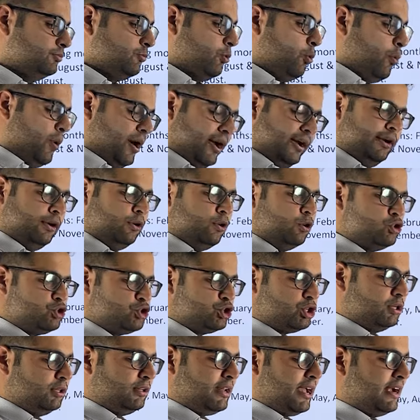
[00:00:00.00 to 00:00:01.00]
One
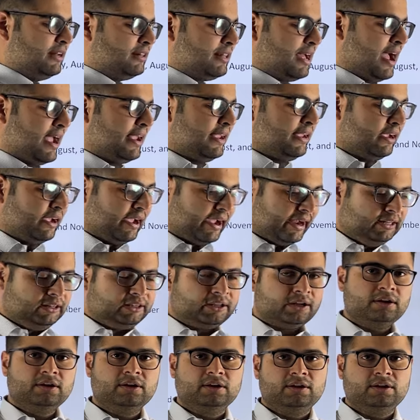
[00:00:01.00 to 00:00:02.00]
question that I get,